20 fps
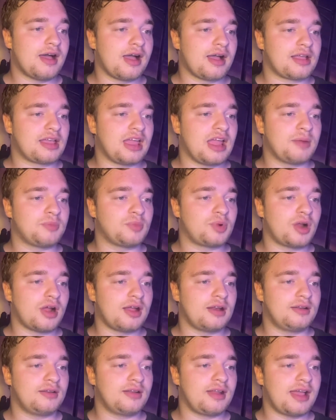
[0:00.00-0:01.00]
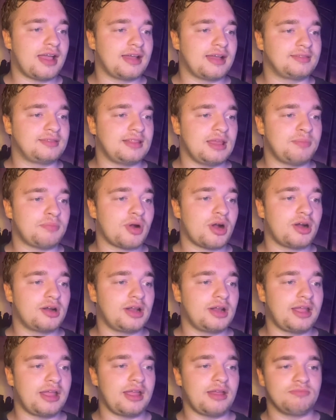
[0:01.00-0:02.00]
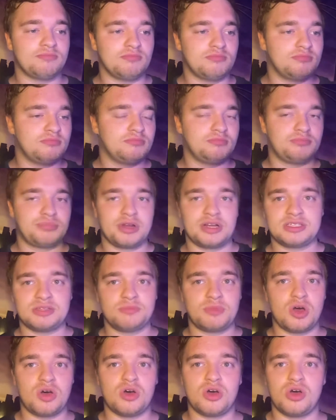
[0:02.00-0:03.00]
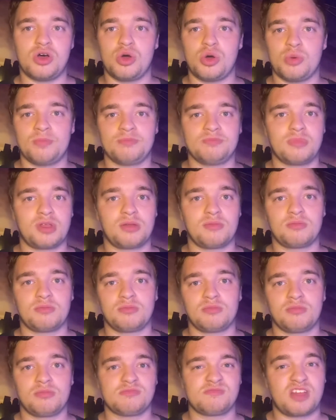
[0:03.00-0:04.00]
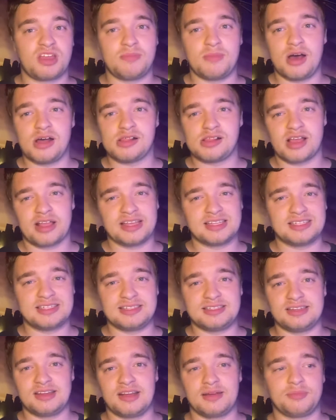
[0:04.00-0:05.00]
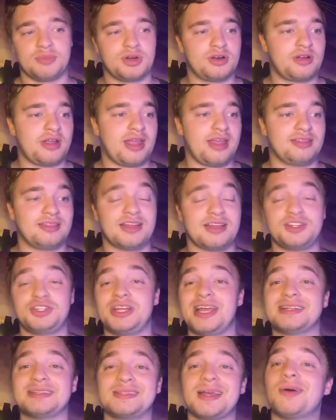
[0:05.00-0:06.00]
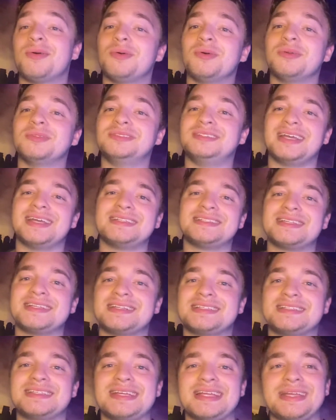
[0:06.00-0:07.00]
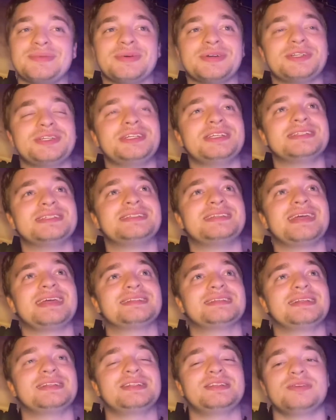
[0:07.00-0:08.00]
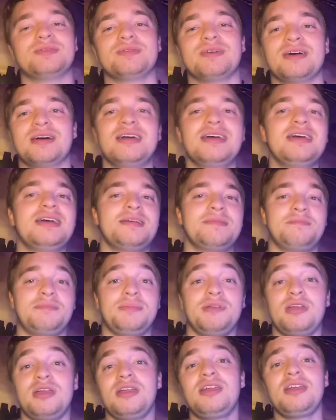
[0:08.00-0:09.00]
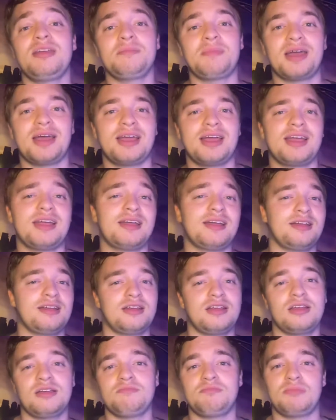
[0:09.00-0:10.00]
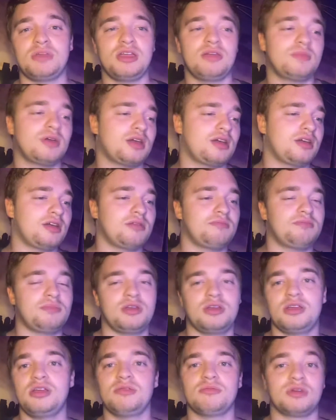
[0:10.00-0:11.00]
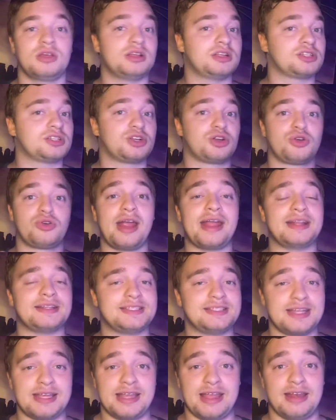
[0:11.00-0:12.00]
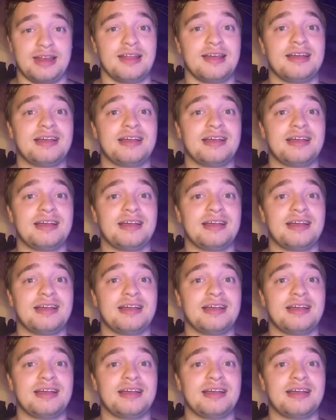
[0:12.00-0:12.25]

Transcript: Cameron at the party brings them all home. Kamala gets his number, and then she has that whole dancing scene where she's dancing to, be my baby. A great scene.